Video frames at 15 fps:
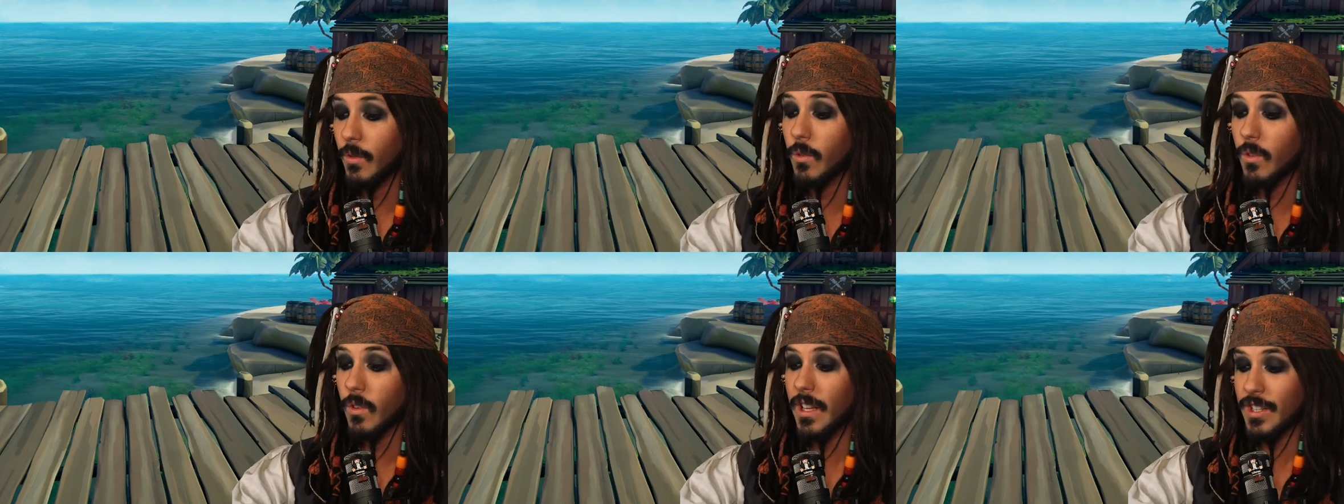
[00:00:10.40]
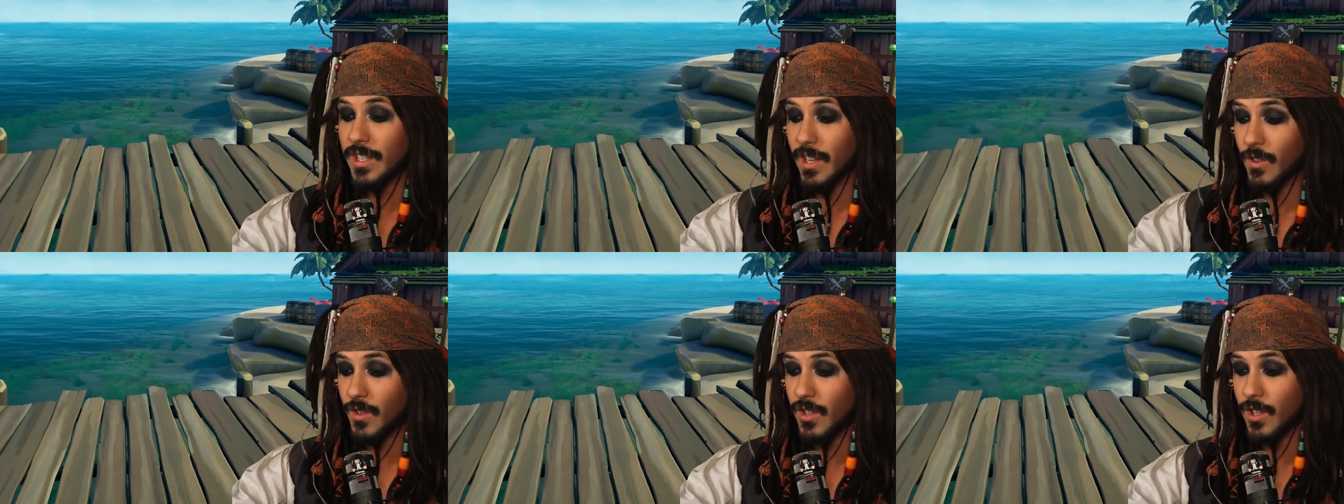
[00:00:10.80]
let's
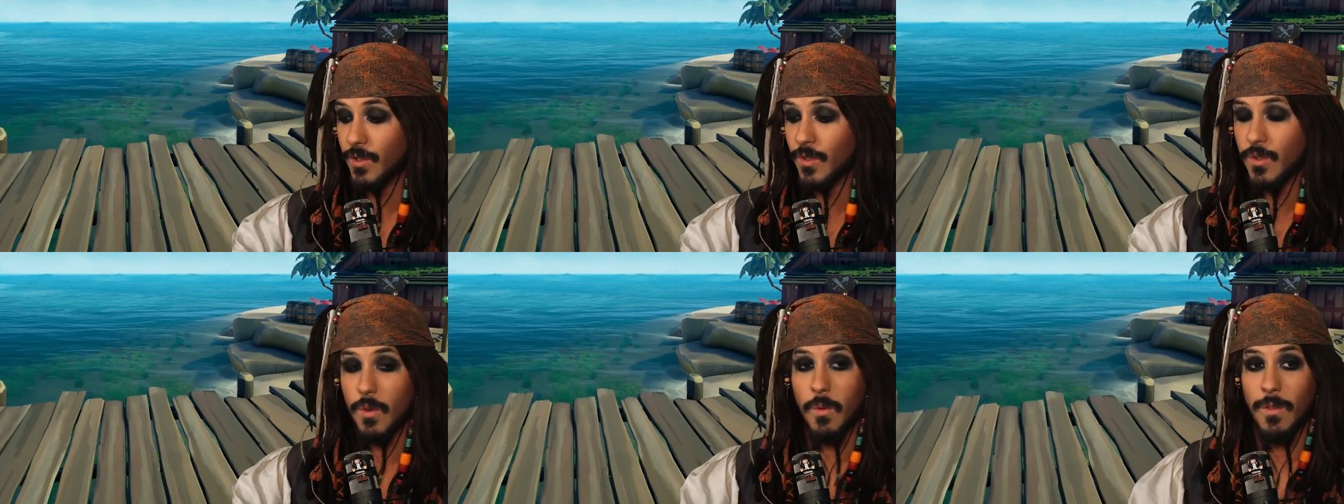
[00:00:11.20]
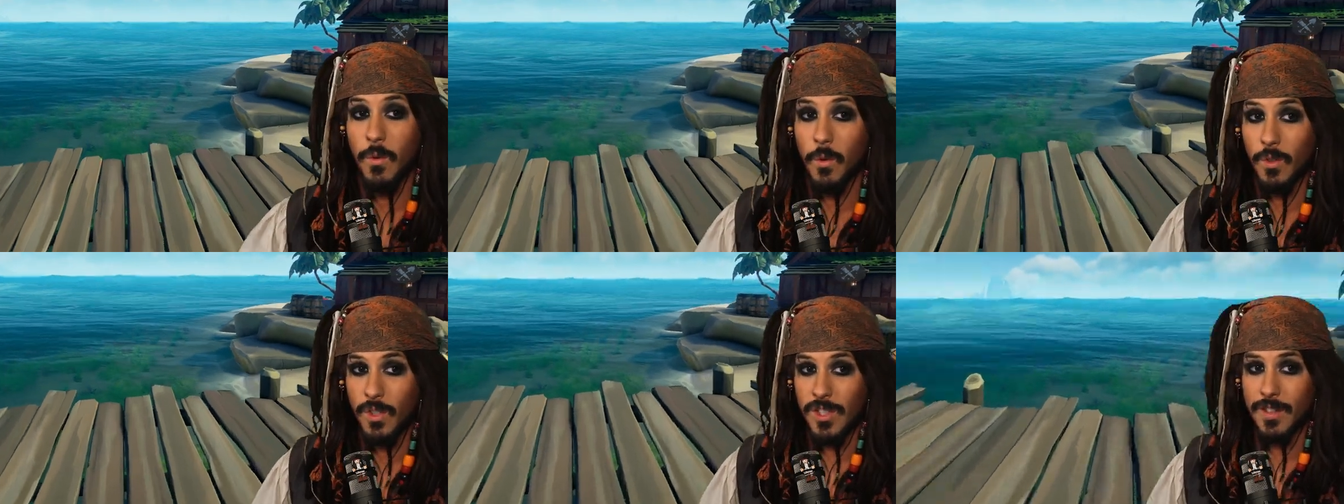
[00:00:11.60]
get ourselves with
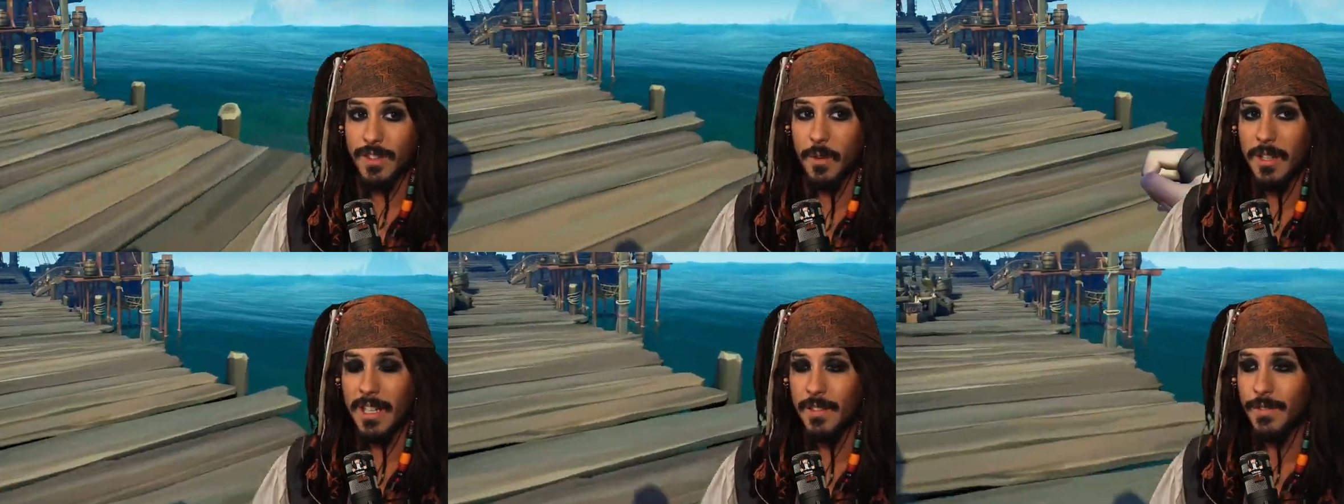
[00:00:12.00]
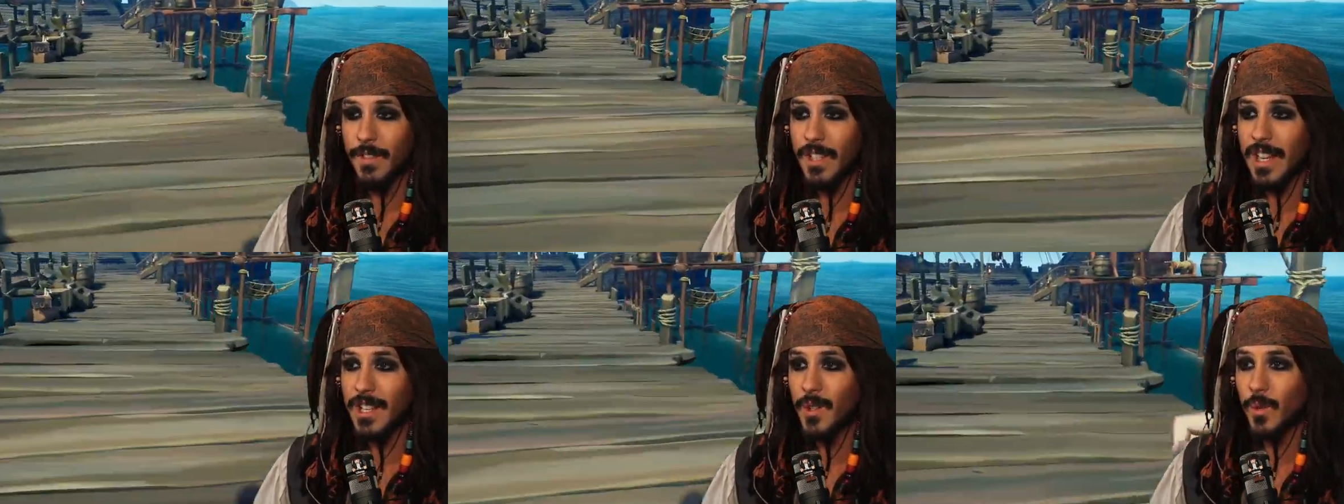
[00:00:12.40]
all the stuff that we need for
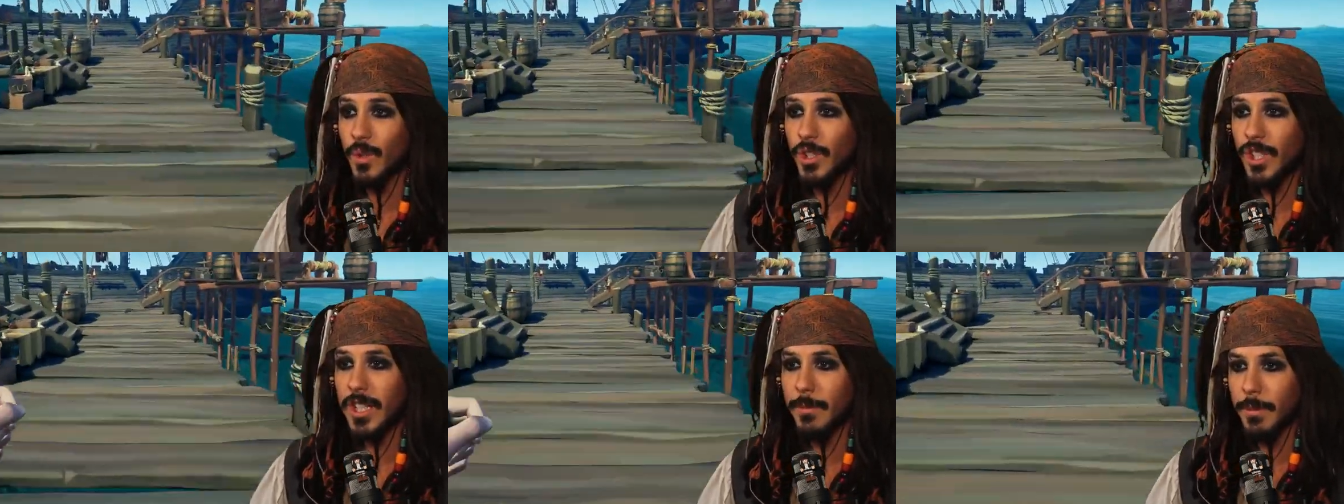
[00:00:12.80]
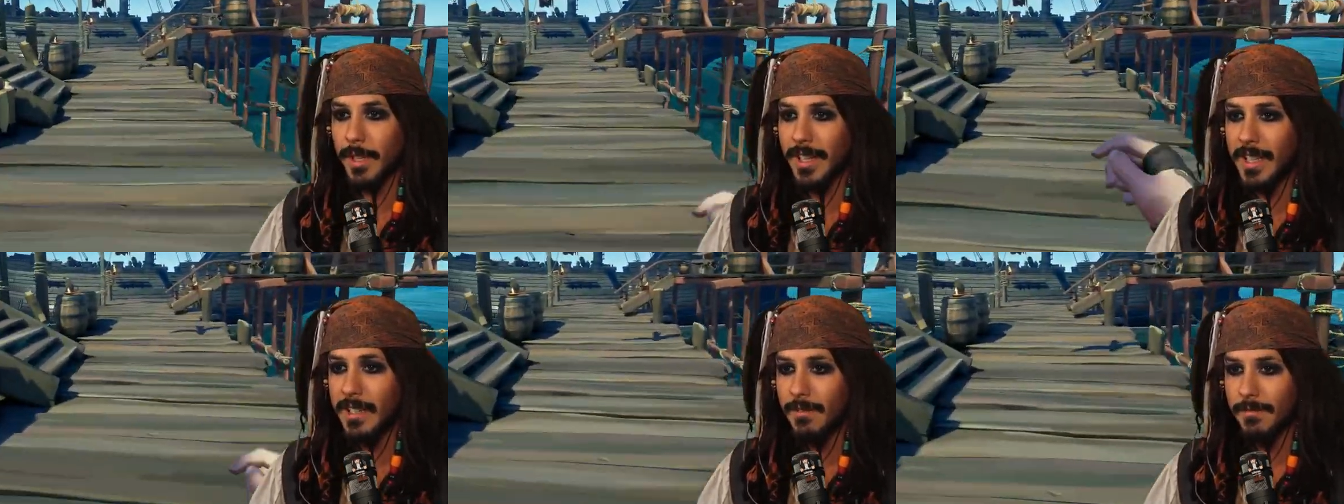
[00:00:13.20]
the actual ship, eh?